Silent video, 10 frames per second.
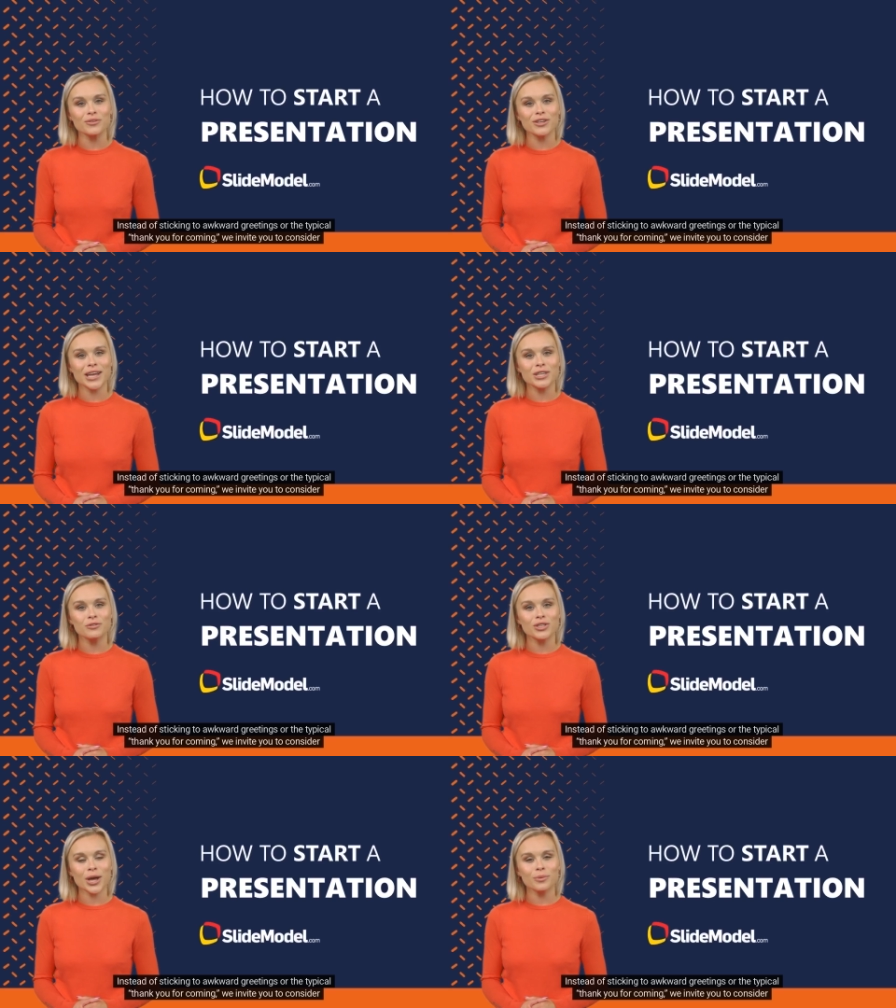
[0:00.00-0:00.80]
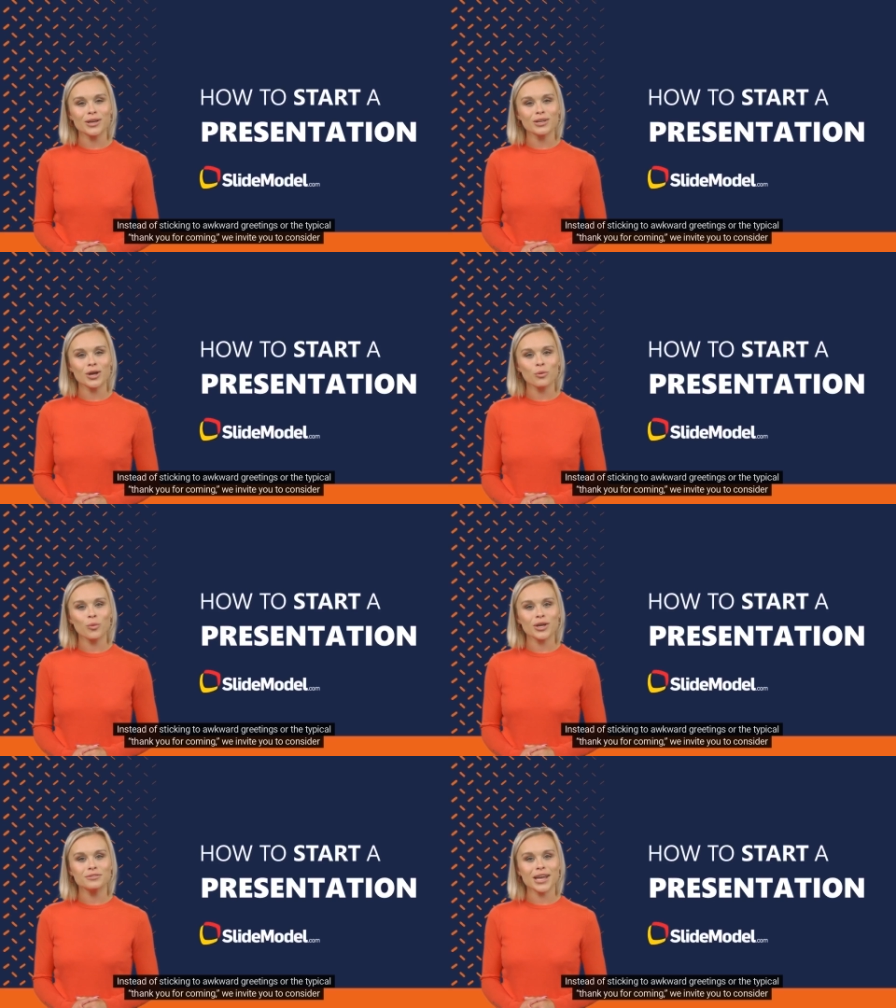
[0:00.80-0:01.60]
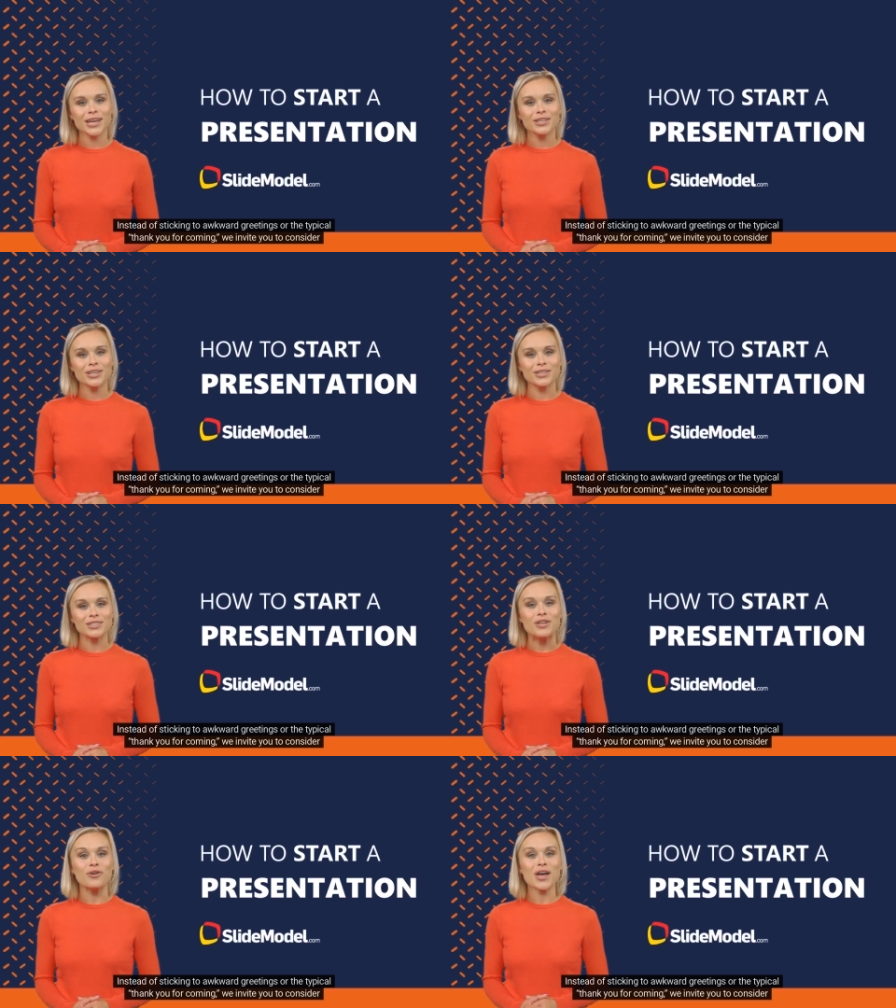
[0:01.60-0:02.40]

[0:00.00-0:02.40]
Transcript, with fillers: thank you for coming, we invite you to consider